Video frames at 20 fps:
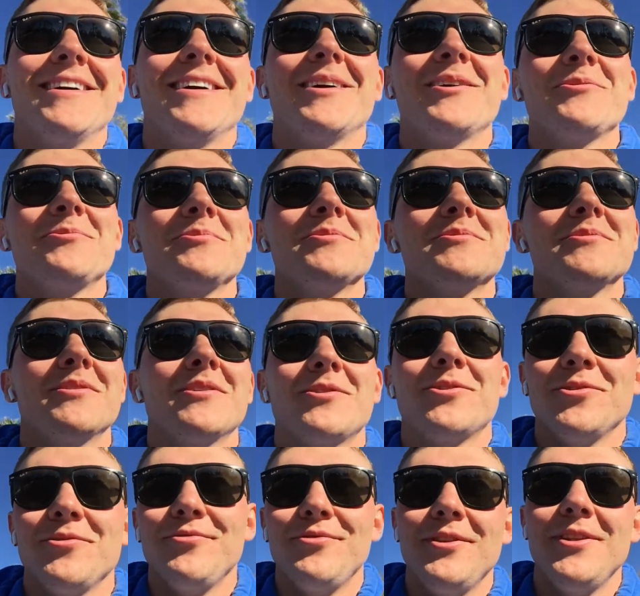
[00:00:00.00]
I always
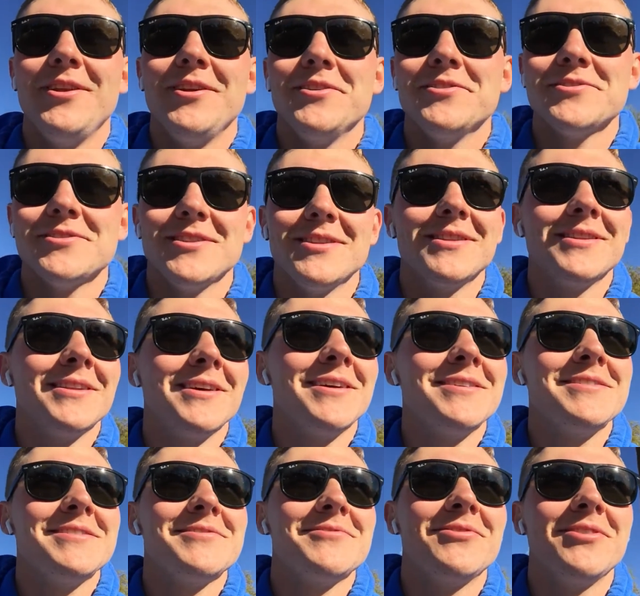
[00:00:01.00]
record videos and
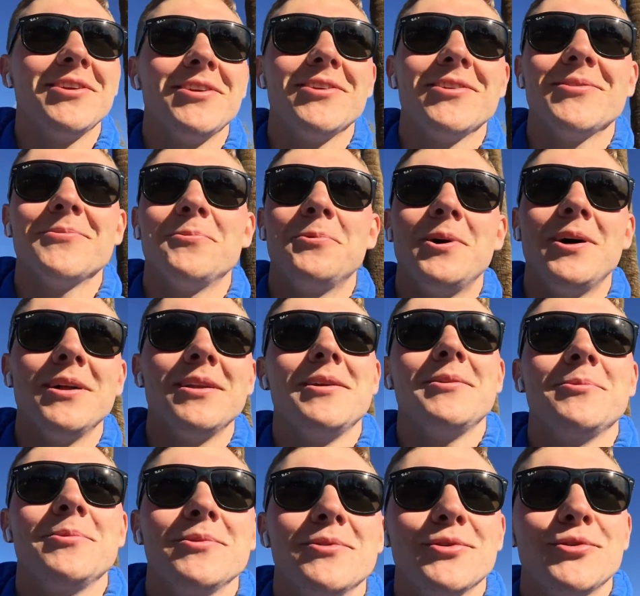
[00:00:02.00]
I just figured one
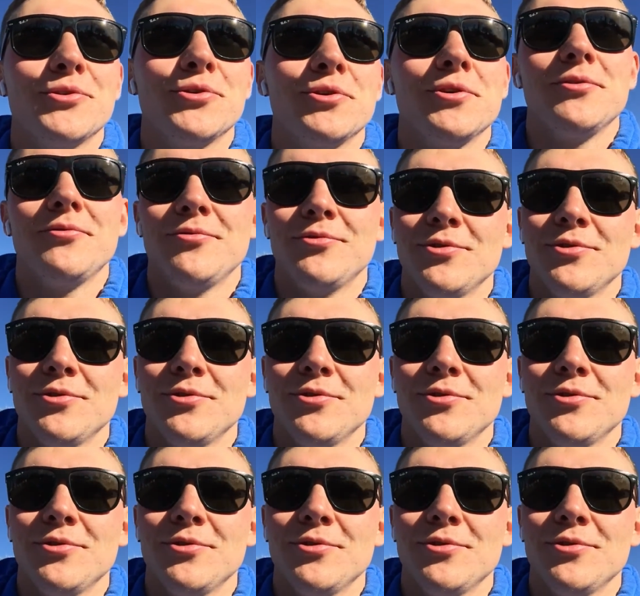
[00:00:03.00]
I will record